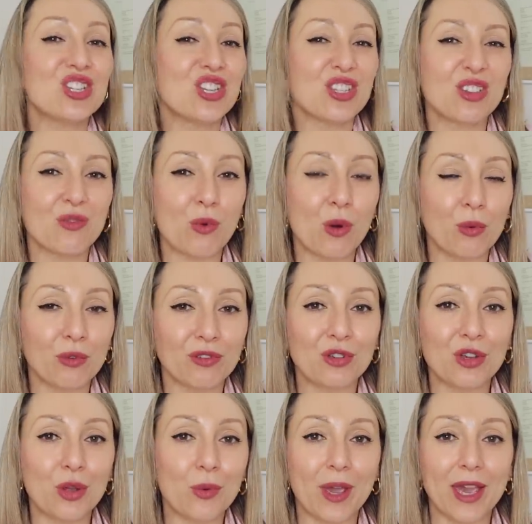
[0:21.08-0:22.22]
just of what was
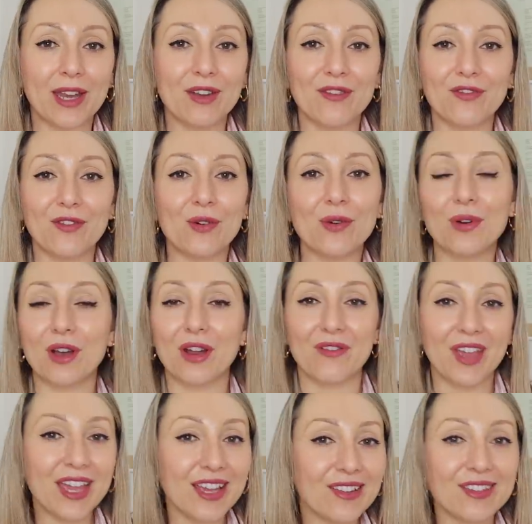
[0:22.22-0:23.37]
new in for kind
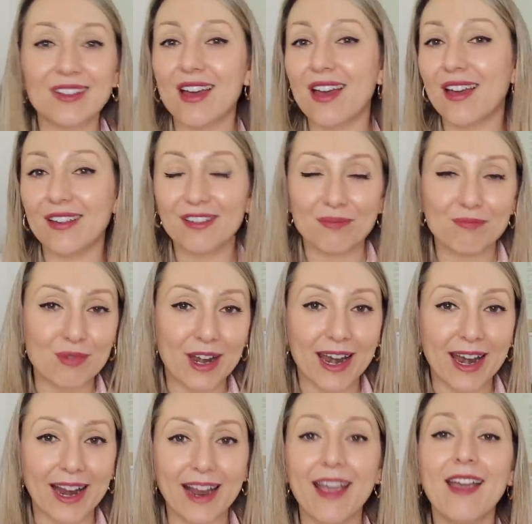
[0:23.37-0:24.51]
of Easter,
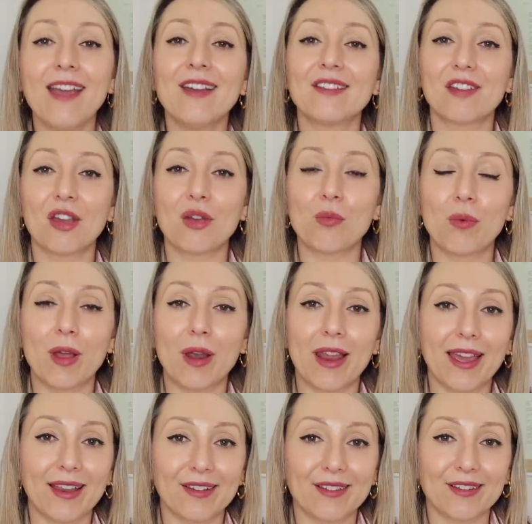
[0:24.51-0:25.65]
spring. So we'll
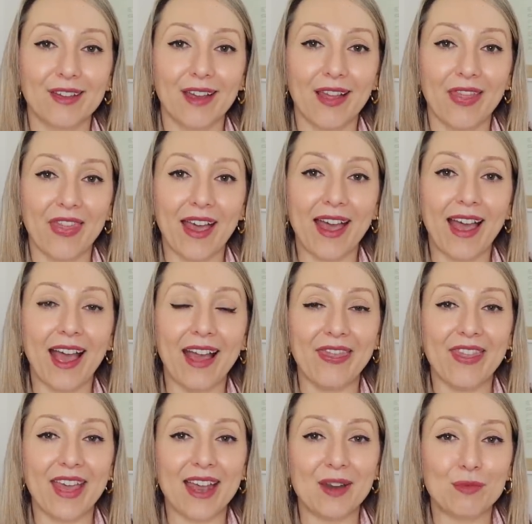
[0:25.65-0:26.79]
insert that
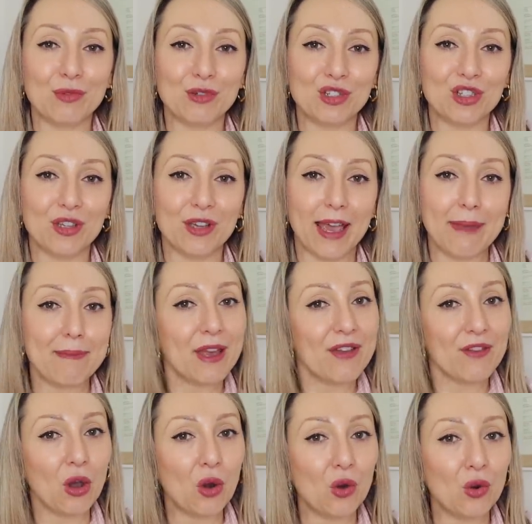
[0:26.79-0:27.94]
and then we'll do a bit of
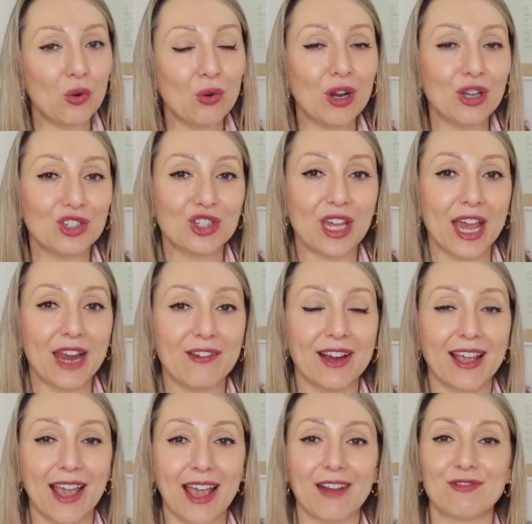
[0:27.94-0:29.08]
a haul
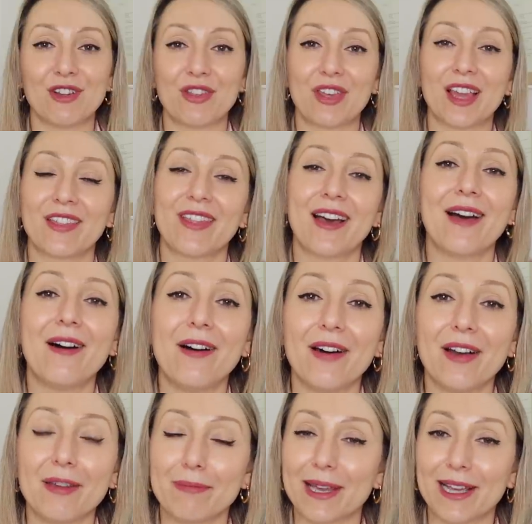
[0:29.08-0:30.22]
sharing everything that
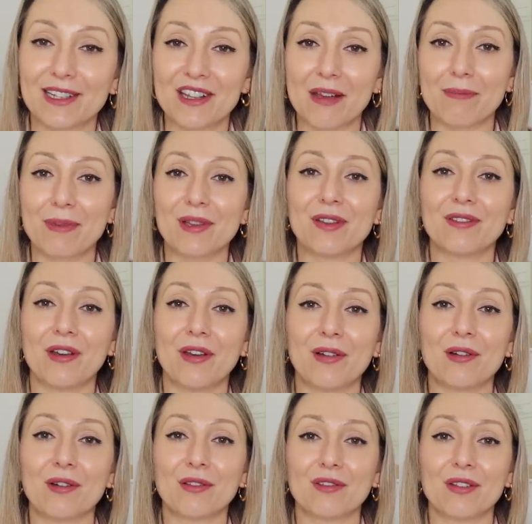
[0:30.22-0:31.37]
I picked up, because I
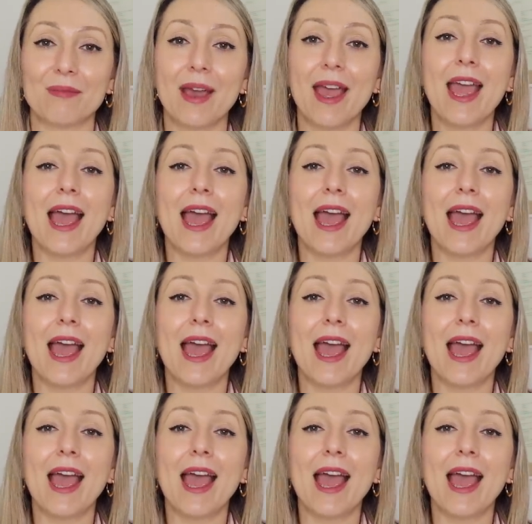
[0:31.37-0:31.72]
got some